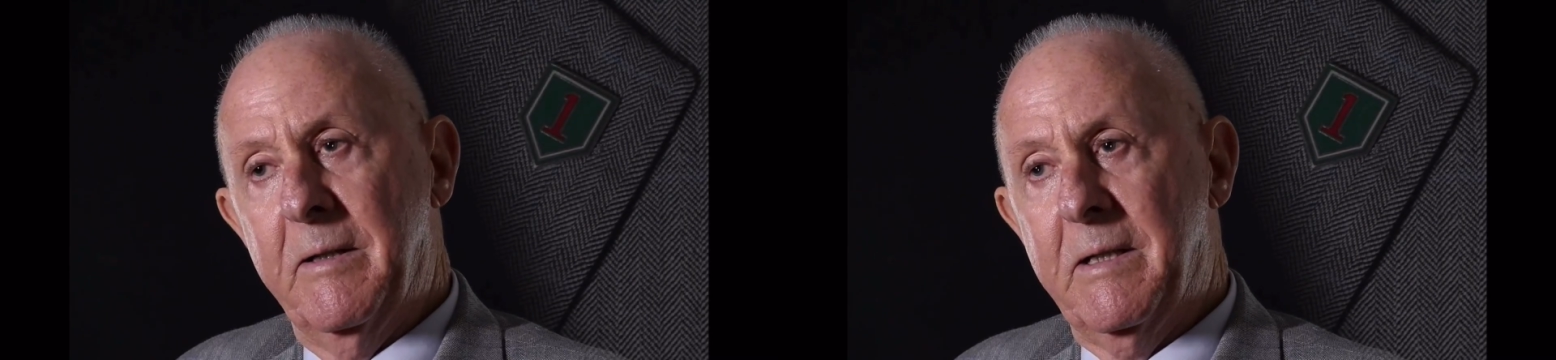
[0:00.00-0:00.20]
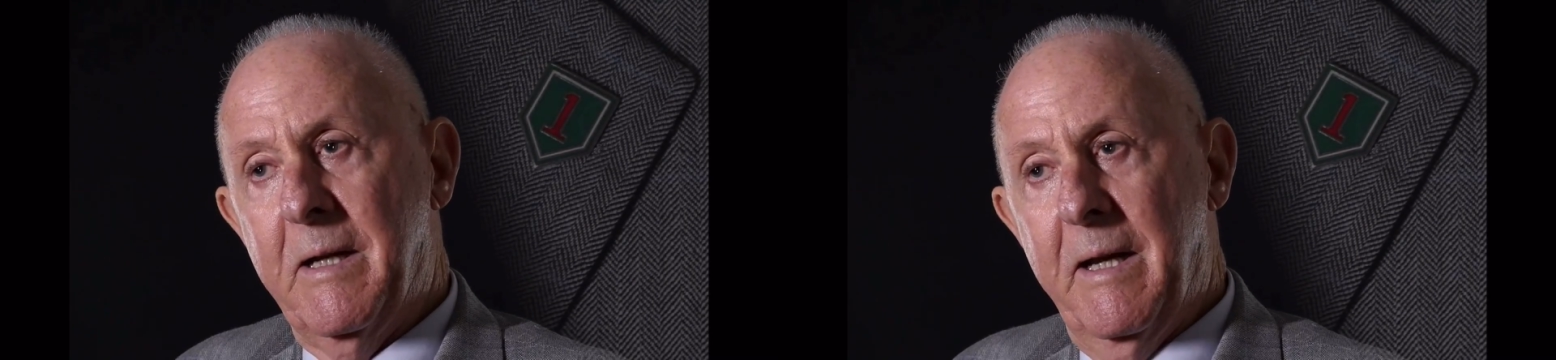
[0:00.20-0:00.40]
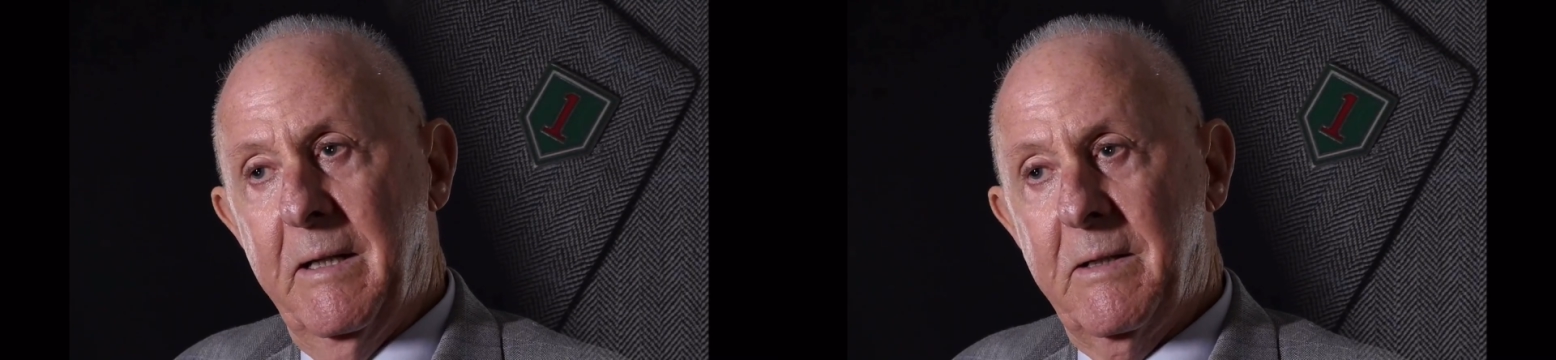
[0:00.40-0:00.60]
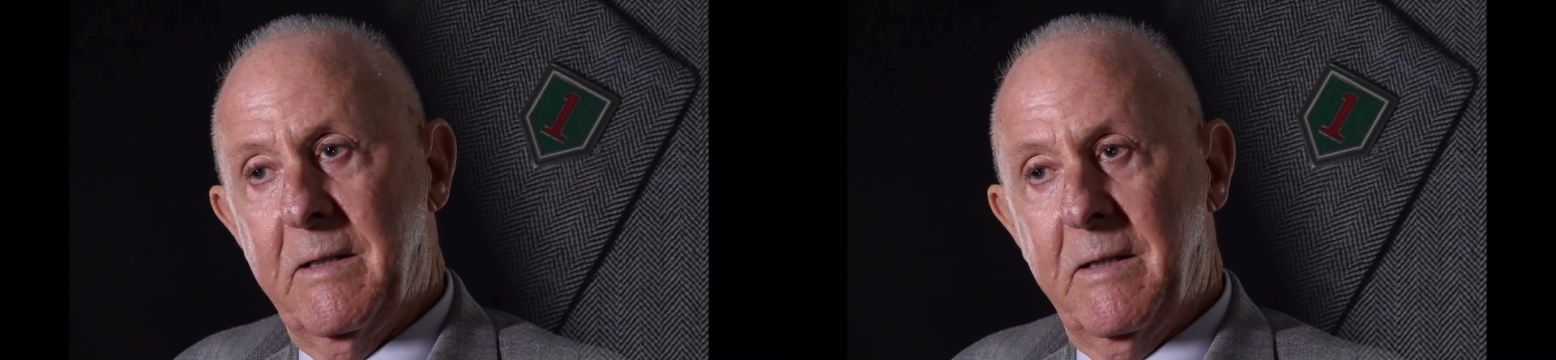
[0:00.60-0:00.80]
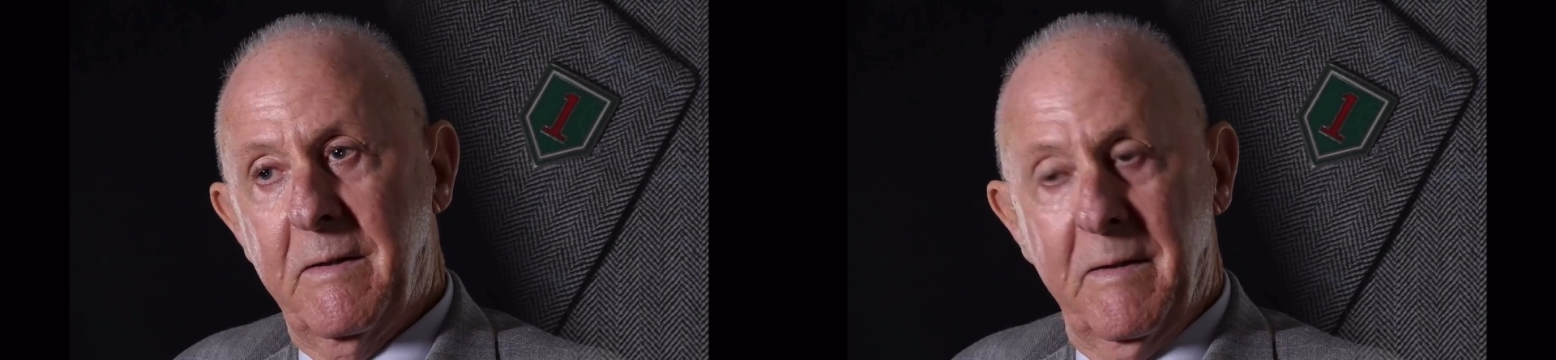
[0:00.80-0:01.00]

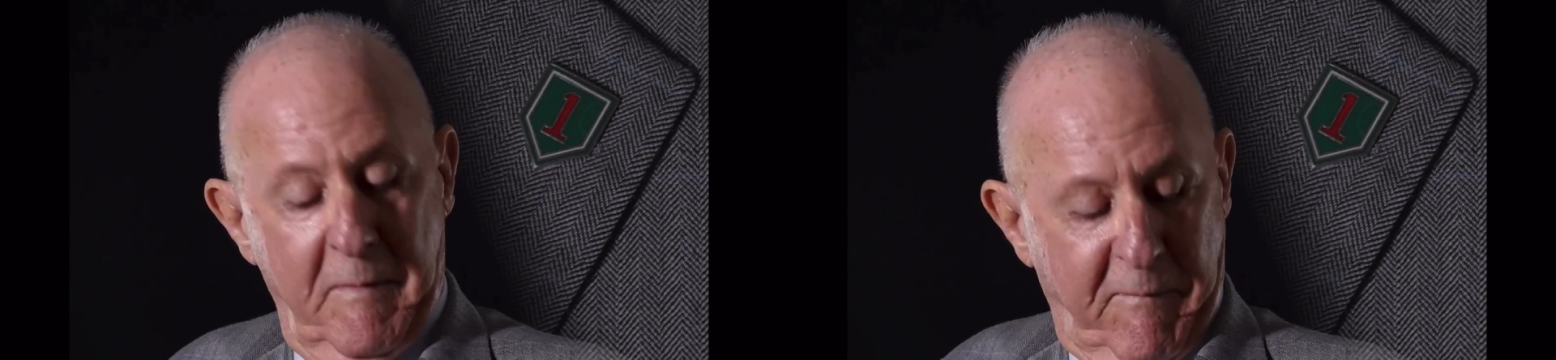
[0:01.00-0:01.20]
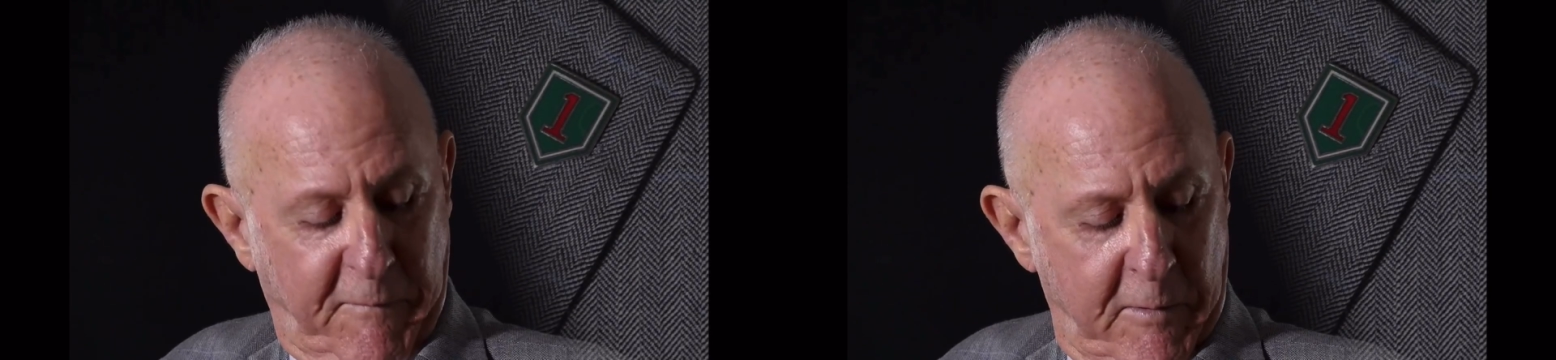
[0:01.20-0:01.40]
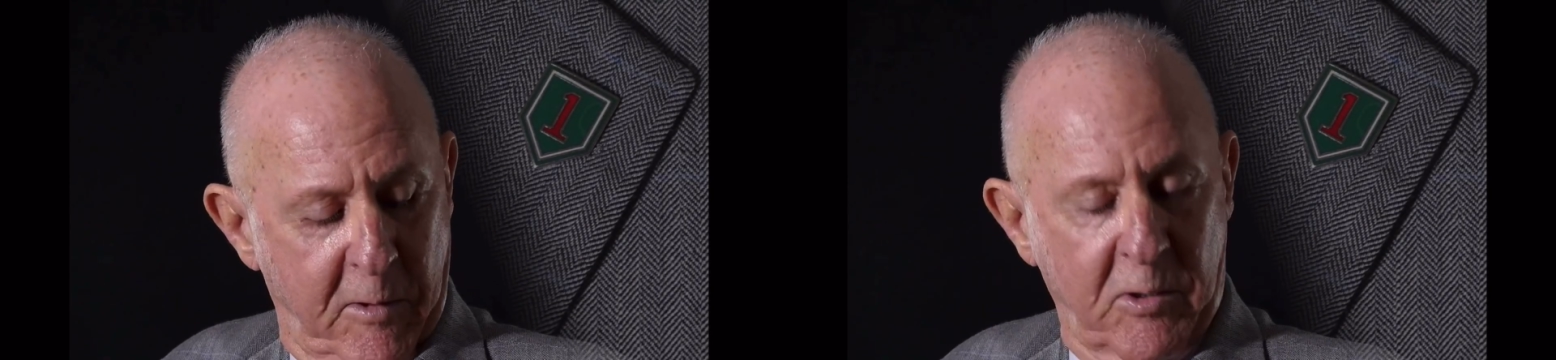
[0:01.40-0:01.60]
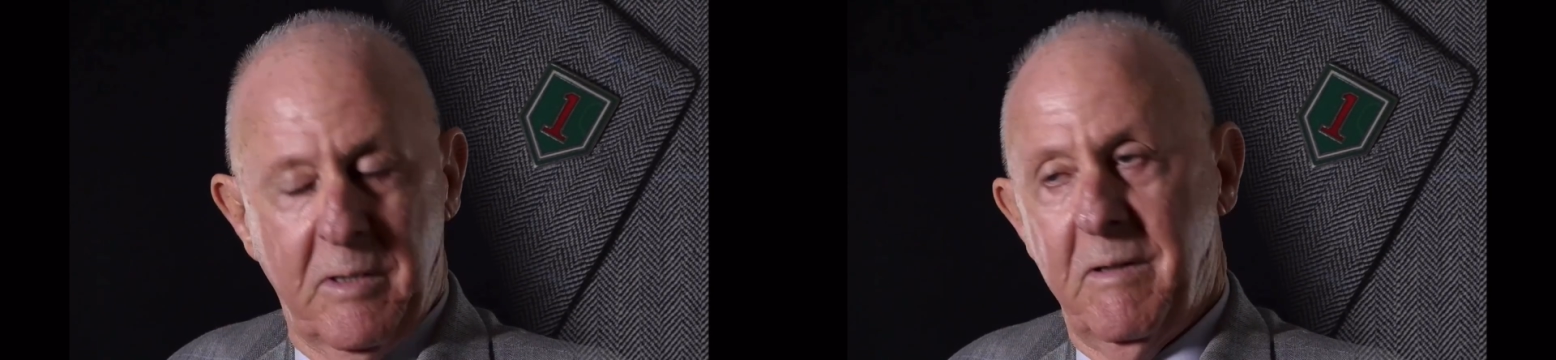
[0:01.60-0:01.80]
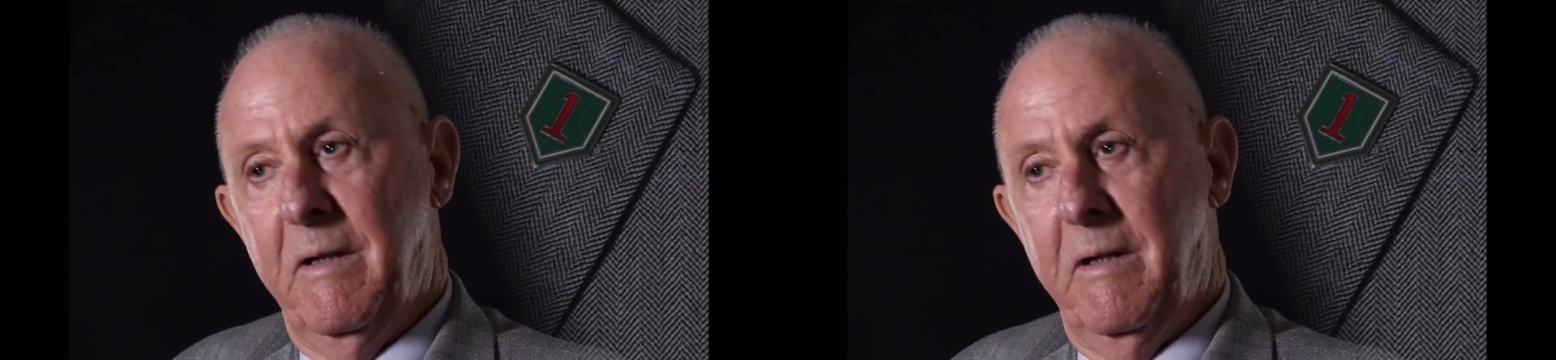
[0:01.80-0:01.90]
States 1st